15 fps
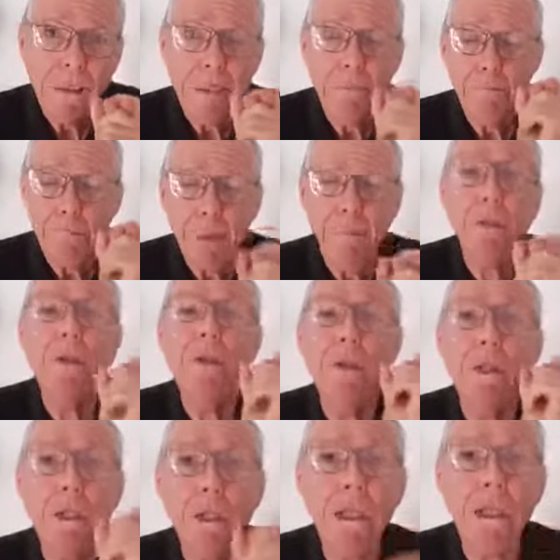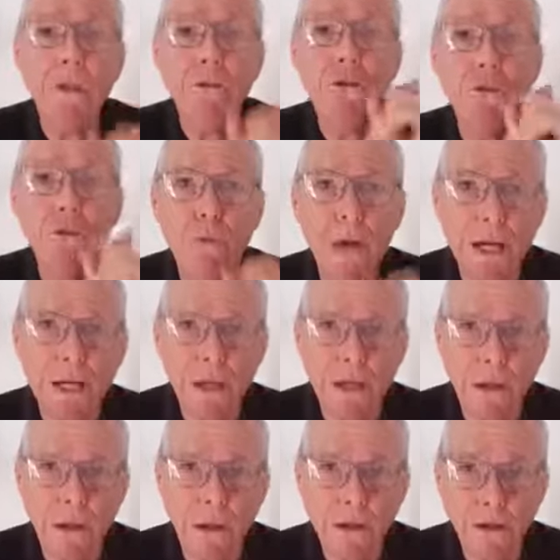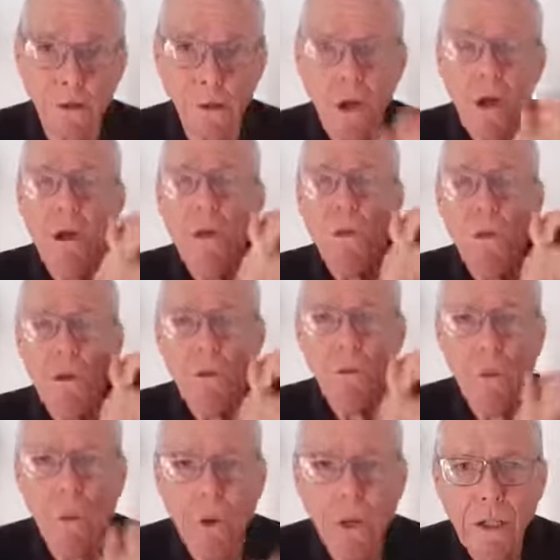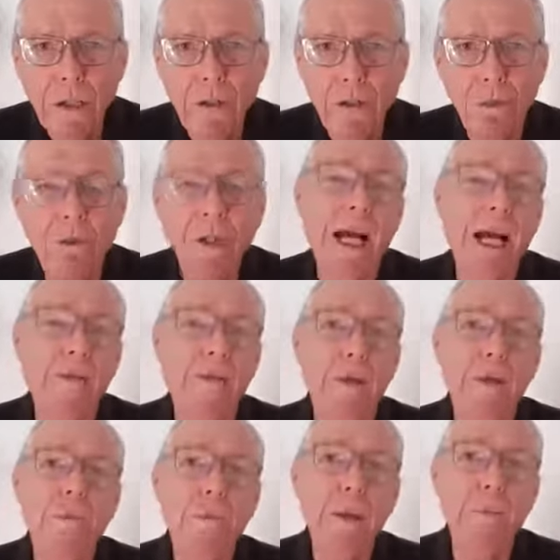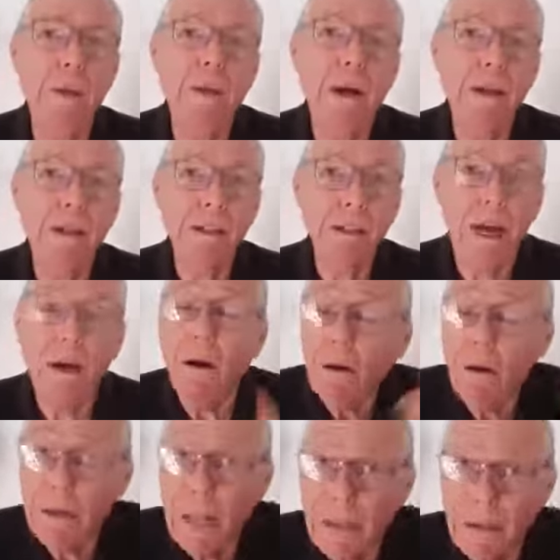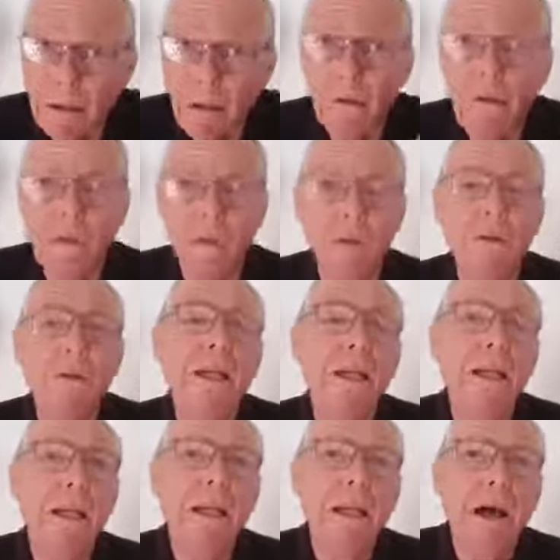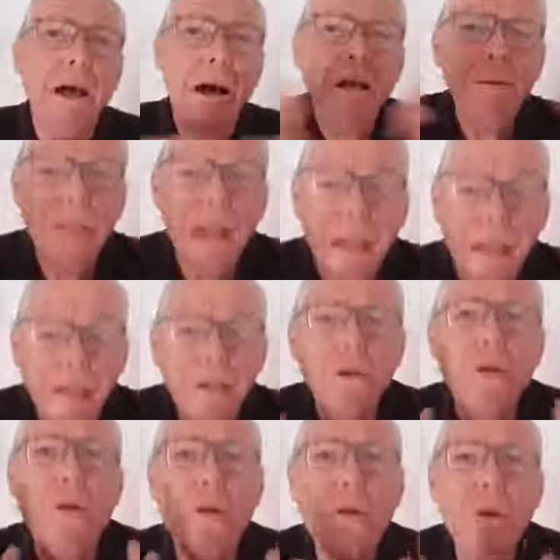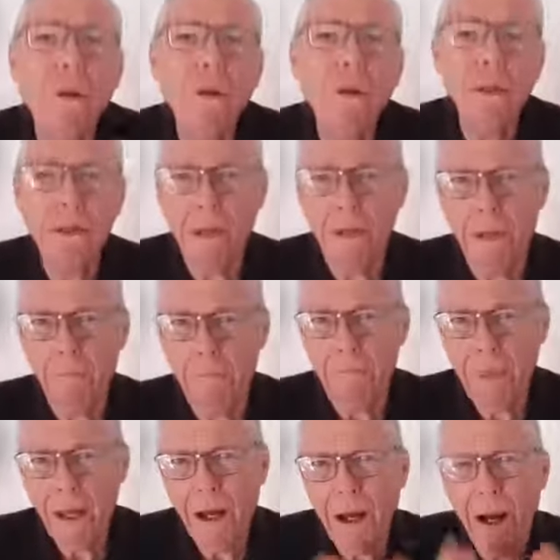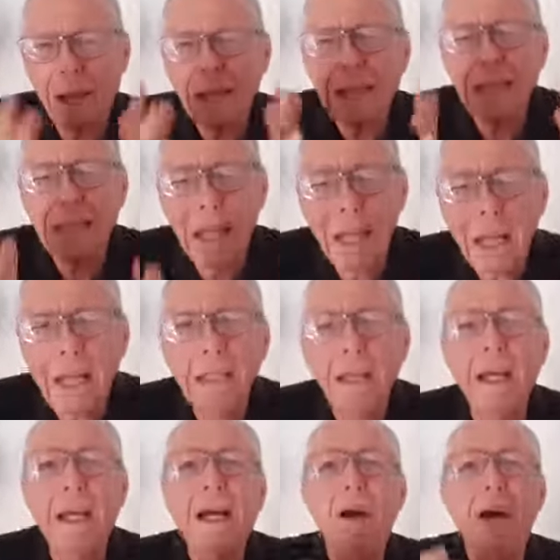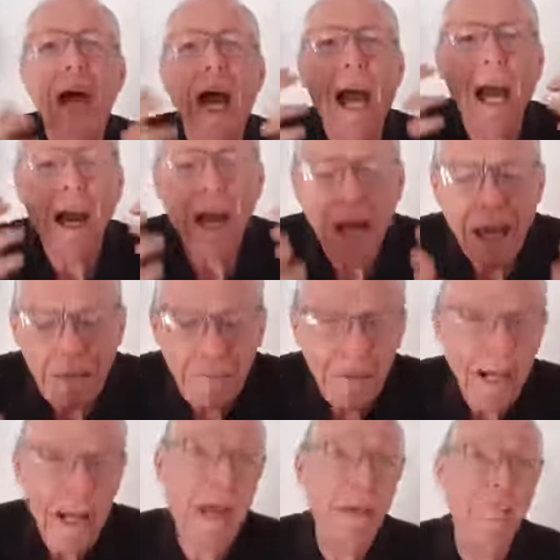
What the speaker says: People need to recognize you. When you walk into a gallery, people have got to say, oh, that's so-and-so. Now, I say this all the time. I say it every day,